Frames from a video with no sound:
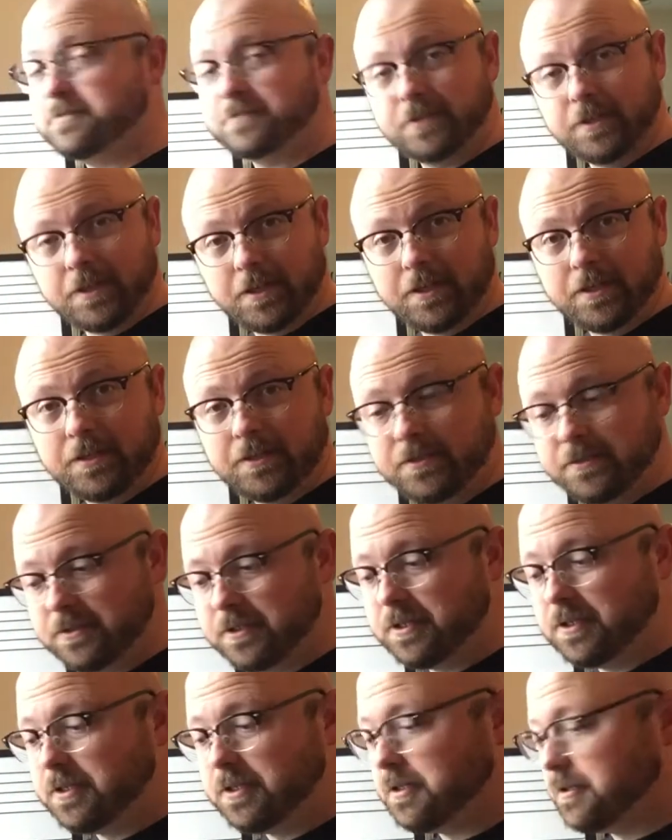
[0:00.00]

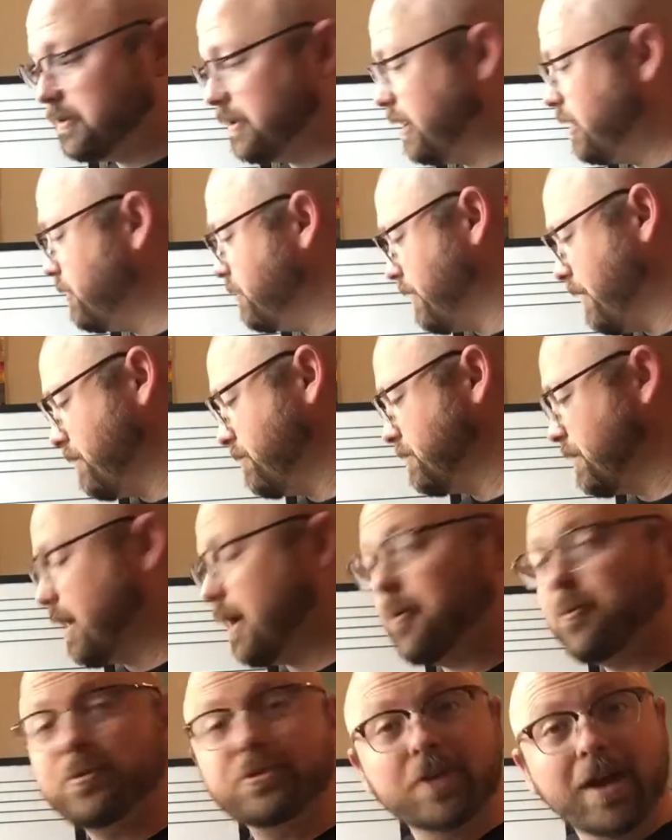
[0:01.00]
do. There, I
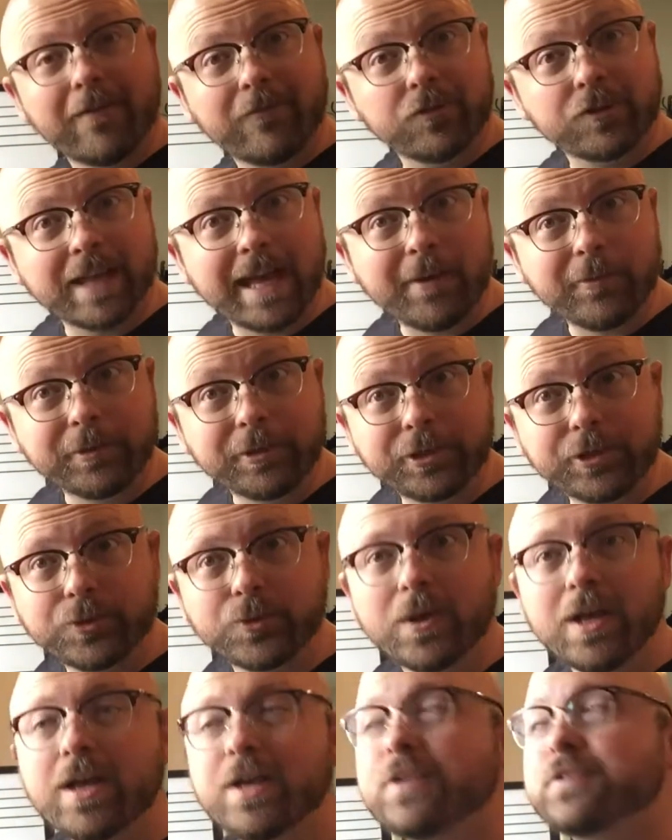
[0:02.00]
was off on that one too.
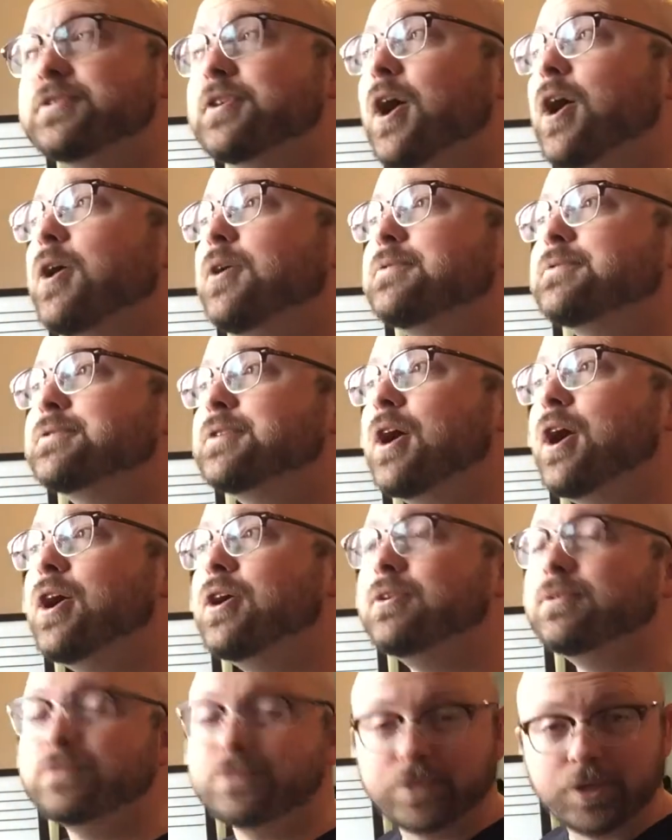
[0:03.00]

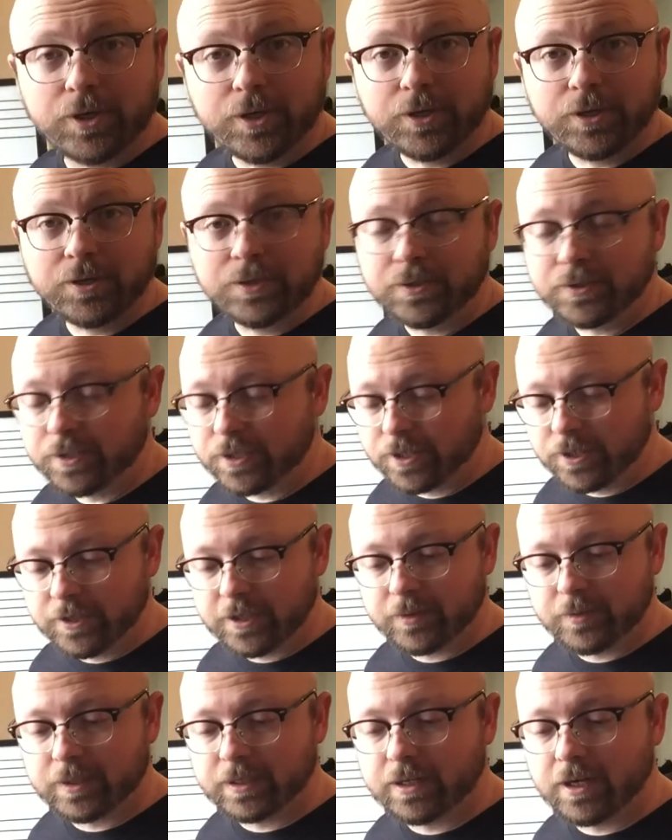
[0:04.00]
So, do. There
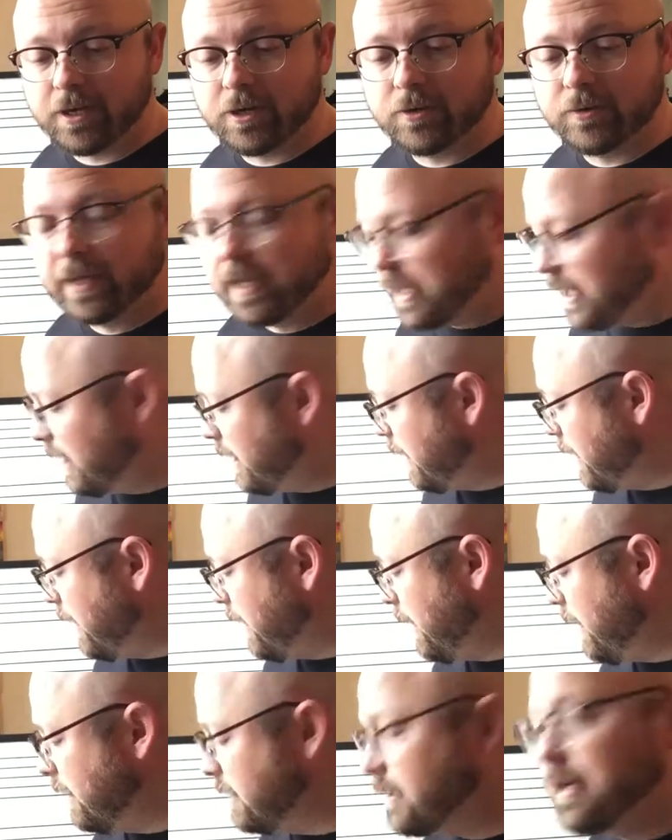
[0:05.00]
we go.
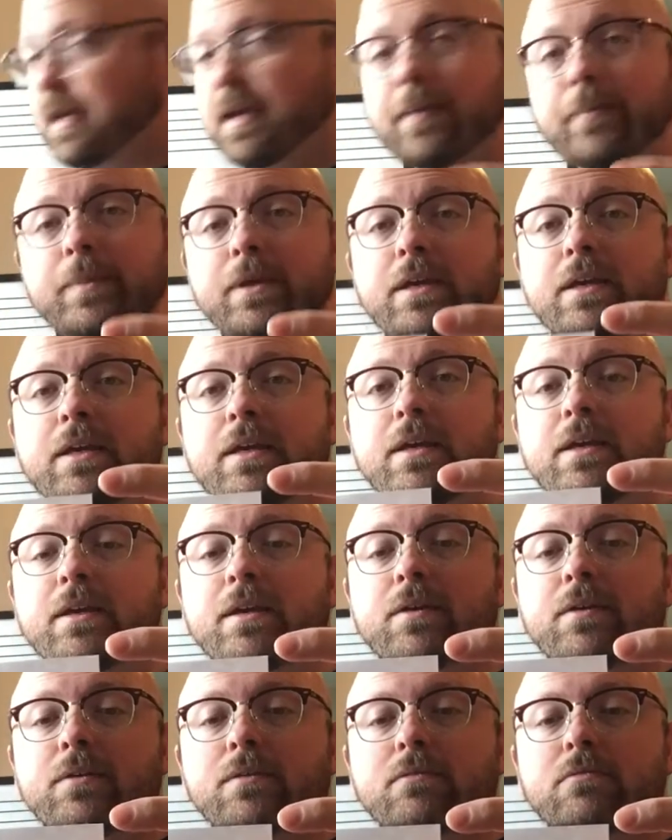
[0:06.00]
And
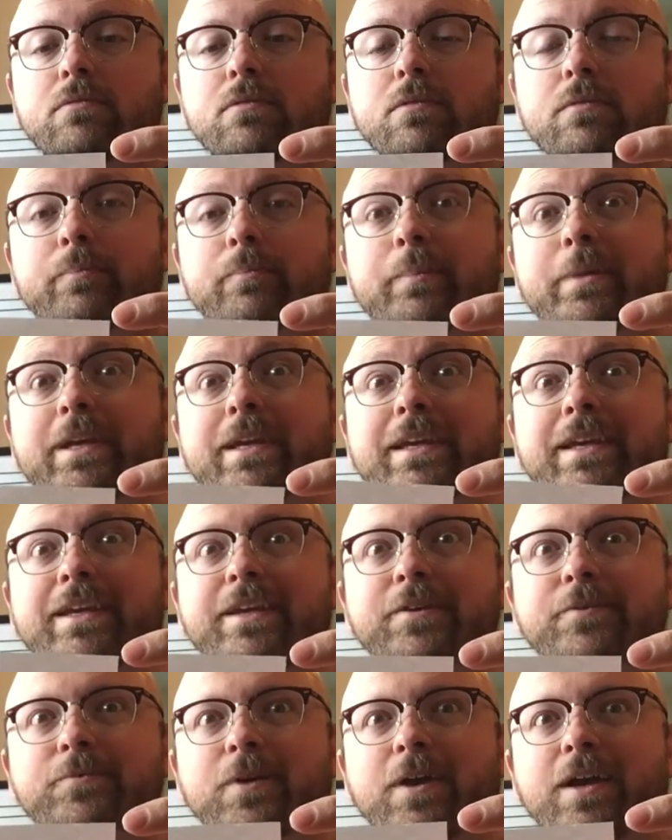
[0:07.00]
mi,
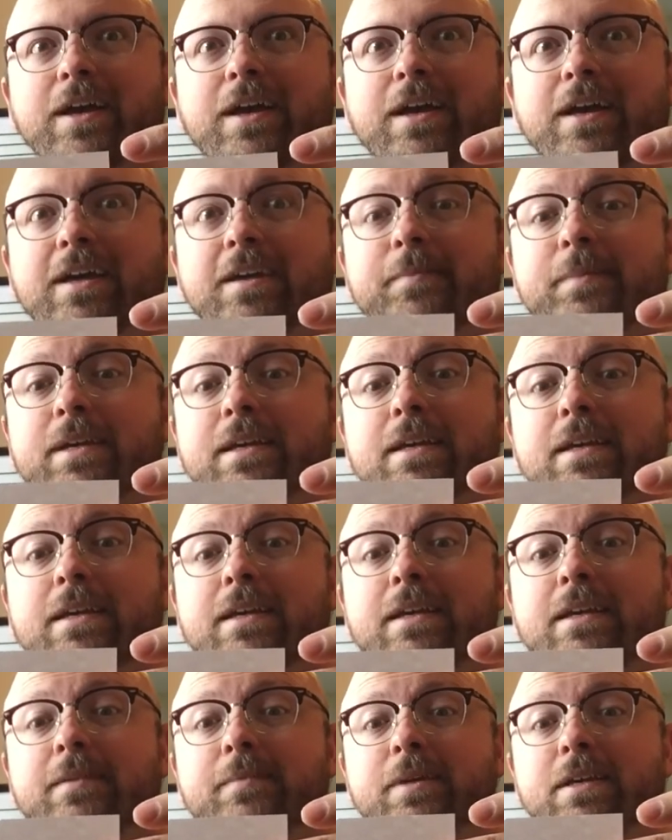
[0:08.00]
re, mi.